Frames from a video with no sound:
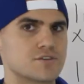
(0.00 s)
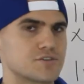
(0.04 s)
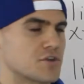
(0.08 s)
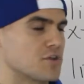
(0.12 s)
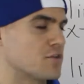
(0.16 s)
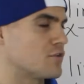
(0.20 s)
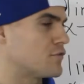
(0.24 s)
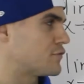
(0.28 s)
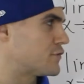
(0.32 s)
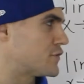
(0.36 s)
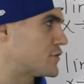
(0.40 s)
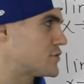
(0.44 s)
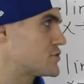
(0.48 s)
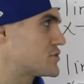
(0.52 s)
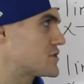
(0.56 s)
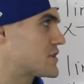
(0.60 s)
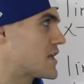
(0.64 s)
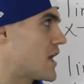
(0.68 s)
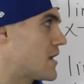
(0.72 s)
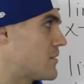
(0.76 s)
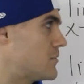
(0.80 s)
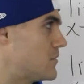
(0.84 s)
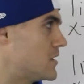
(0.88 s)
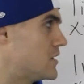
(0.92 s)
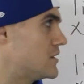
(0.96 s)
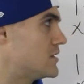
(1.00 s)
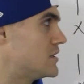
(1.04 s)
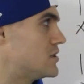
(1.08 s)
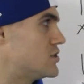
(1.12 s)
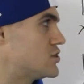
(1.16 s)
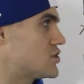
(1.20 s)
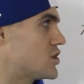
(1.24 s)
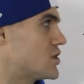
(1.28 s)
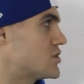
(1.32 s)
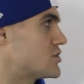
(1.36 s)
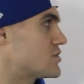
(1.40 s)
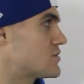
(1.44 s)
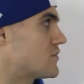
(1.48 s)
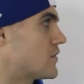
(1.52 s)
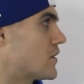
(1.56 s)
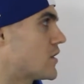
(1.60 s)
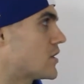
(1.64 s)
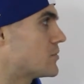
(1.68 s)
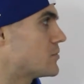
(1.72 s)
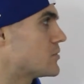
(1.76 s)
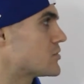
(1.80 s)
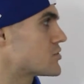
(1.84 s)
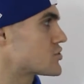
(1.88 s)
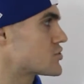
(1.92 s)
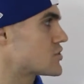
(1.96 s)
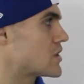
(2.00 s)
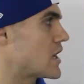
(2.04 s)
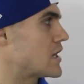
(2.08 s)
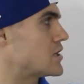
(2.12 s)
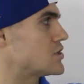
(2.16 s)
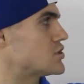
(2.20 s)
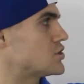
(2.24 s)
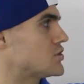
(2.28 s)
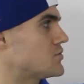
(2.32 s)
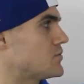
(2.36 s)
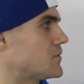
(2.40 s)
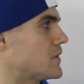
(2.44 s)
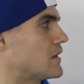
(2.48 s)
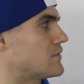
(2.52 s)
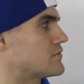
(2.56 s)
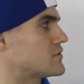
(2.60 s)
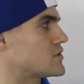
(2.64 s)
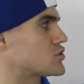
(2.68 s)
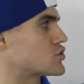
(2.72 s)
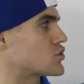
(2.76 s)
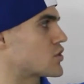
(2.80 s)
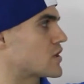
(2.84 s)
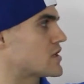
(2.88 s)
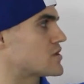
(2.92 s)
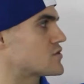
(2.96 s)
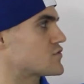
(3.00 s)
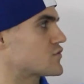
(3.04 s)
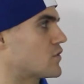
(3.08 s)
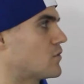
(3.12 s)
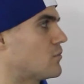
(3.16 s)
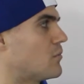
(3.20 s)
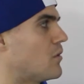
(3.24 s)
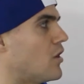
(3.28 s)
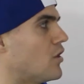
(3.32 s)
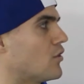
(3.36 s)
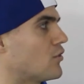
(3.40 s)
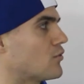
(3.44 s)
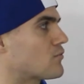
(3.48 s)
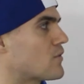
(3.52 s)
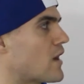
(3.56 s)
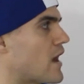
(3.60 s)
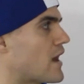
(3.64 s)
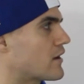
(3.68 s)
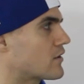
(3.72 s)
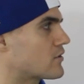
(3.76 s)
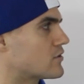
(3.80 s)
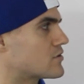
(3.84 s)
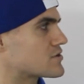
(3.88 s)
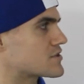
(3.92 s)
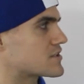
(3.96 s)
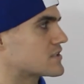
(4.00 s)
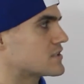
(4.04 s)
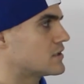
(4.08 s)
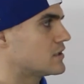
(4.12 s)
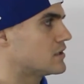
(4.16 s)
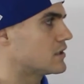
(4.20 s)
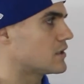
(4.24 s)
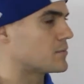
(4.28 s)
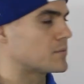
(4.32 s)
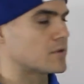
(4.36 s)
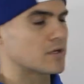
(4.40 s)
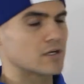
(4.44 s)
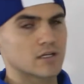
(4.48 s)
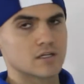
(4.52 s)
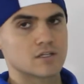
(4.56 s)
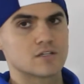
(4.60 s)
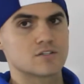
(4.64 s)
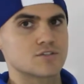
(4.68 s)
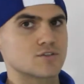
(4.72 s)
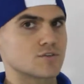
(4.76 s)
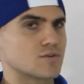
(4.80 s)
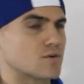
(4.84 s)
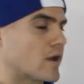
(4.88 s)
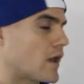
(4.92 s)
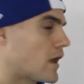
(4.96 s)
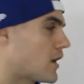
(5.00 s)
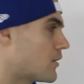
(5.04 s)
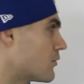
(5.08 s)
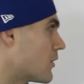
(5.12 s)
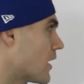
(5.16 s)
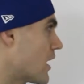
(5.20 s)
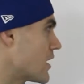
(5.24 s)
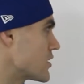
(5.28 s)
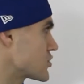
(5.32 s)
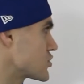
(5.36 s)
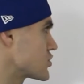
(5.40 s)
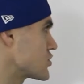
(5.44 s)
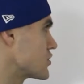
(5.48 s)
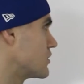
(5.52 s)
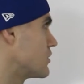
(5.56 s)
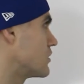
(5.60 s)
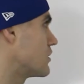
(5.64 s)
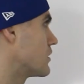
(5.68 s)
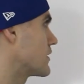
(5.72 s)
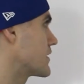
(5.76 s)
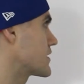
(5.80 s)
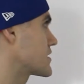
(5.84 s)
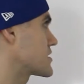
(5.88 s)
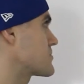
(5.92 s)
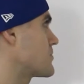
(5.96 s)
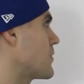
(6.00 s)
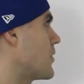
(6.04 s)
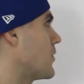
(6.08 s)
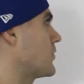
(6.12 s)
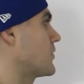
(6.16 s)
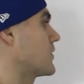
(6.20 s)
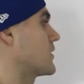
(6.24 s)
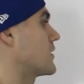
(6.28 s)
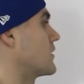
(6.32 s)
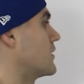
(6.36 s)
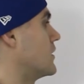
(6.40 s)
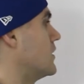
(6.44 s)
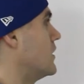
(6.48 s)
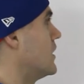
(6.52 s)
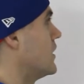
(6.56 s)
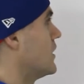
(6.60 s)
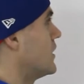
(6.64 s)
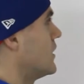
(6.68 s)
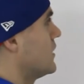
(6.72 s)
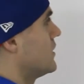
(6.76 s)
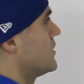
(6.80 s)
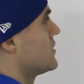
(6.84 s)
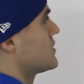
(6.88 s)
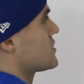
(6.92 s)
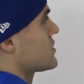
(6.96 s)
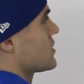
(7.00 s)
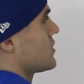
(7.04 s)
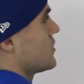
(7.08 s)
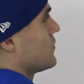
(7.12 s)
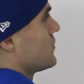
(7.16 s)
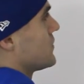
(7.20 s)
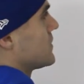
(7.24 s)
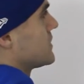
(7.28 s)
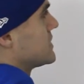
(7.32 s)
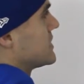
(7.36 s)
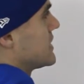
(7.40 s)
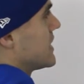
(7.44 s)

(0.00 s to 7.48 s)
So the first step in the change of variable strategy, we have to transform all the radicals in the limit into a rational exponent. So we